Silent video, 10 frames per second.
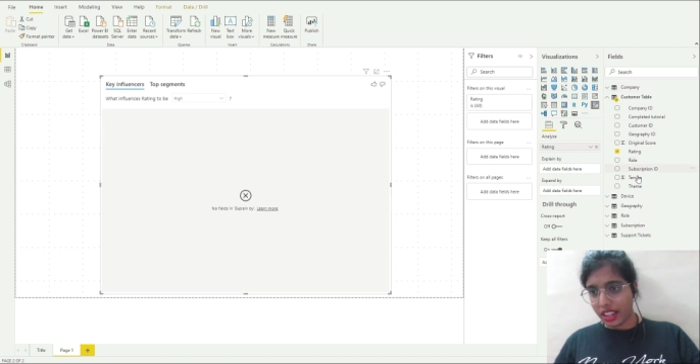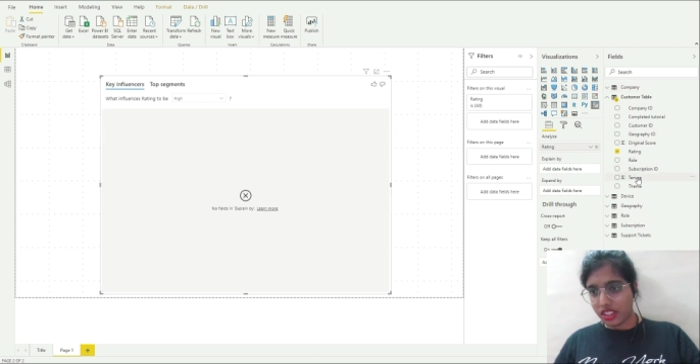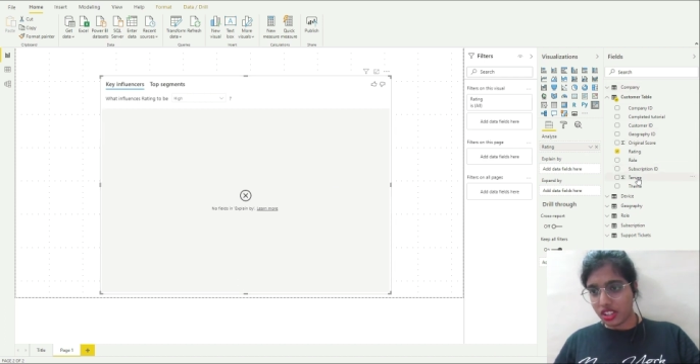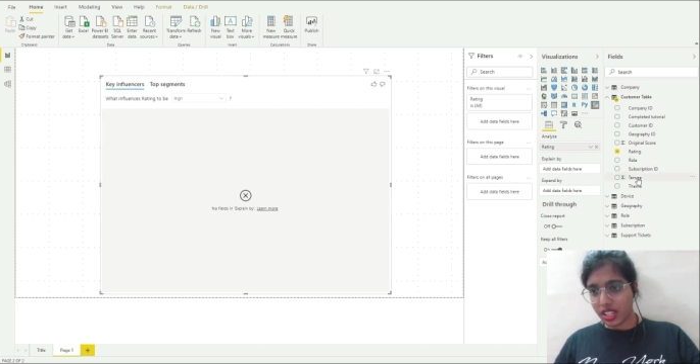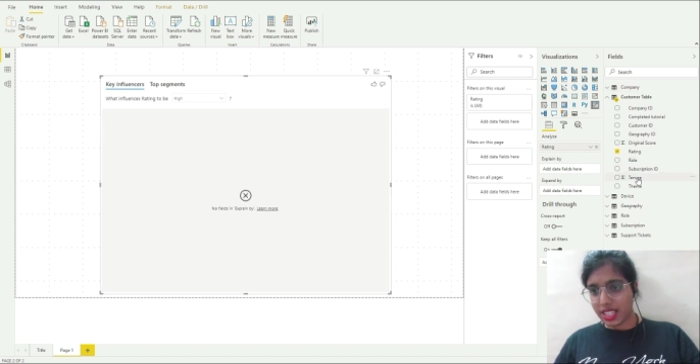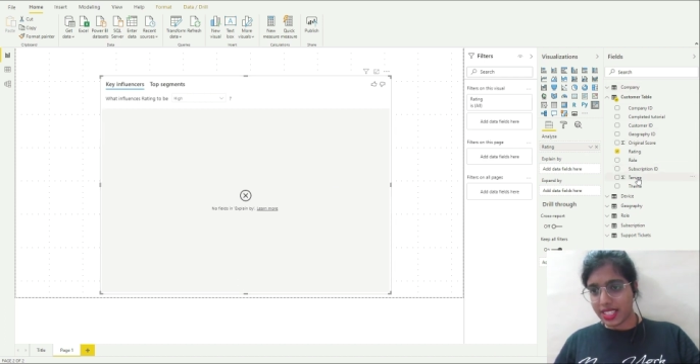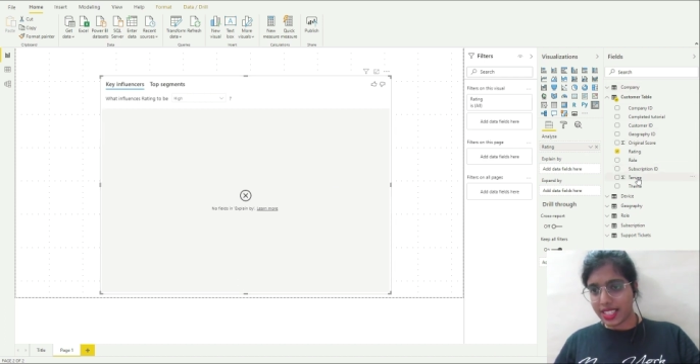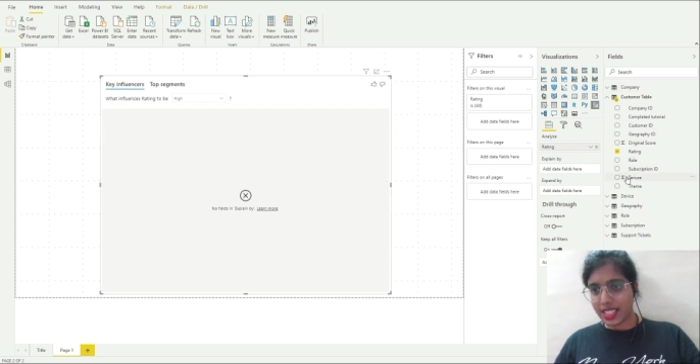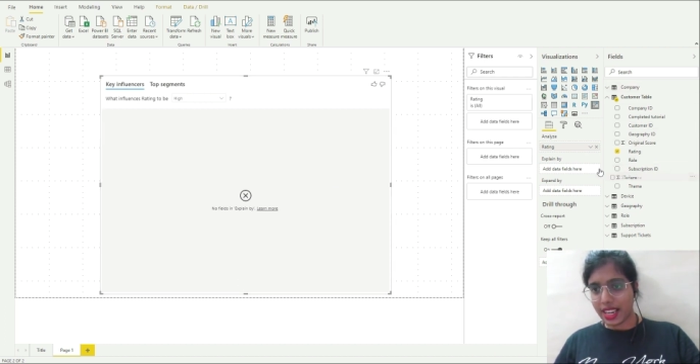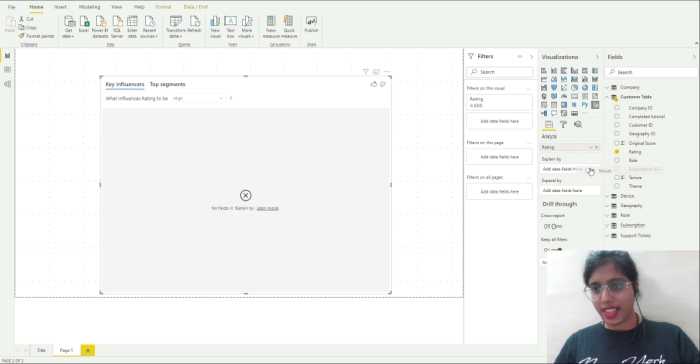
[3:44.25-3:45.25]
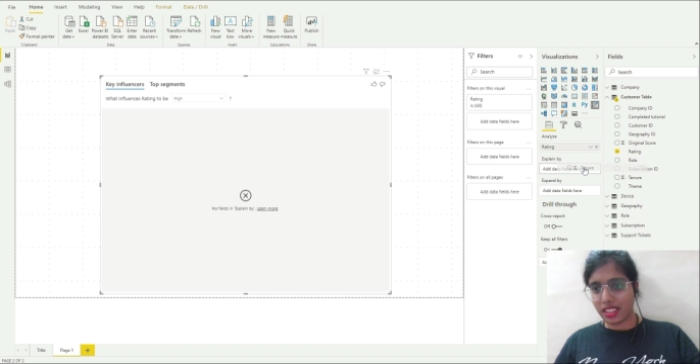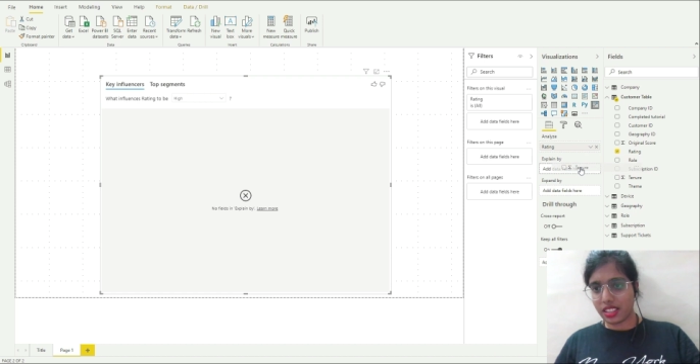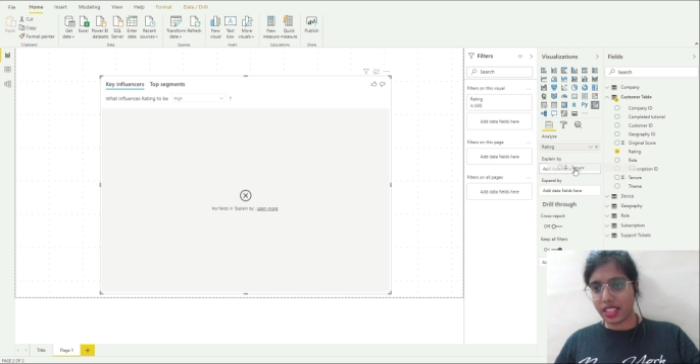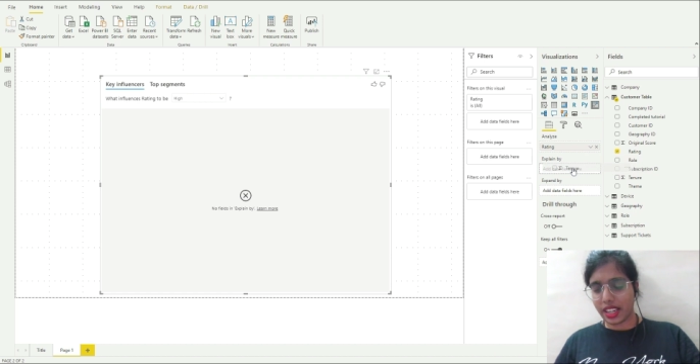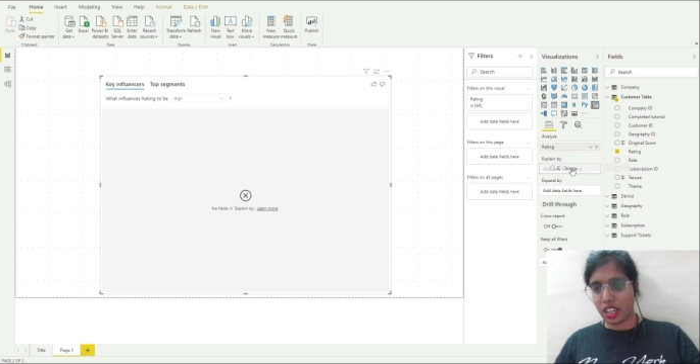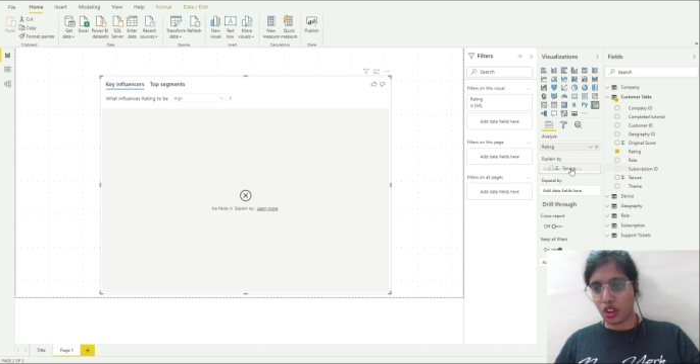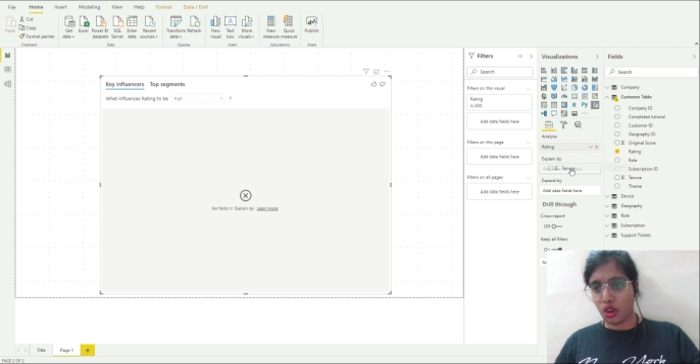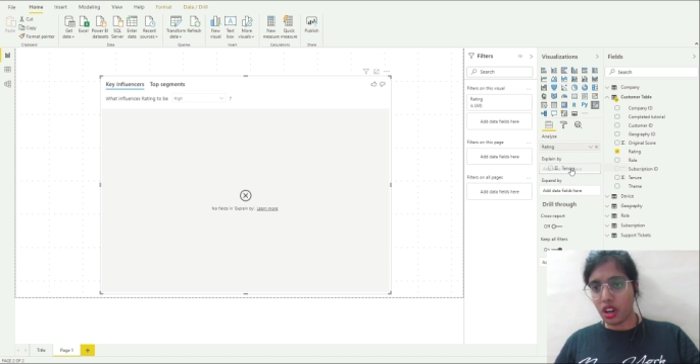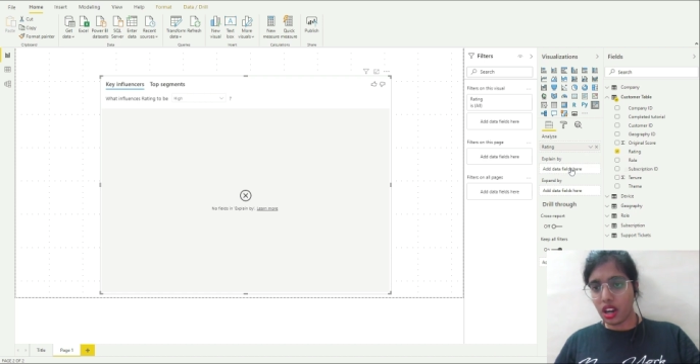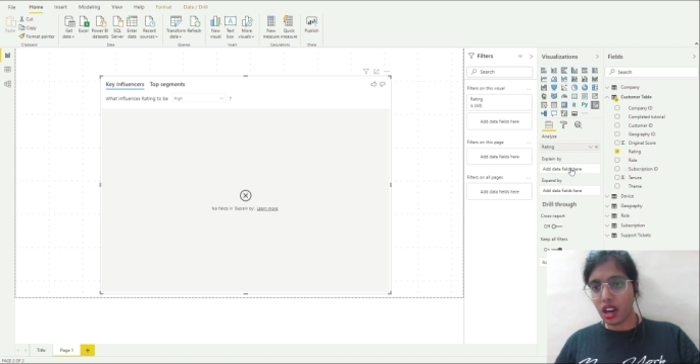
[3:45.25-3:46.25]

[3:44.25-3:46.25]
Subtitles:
actually select tenure,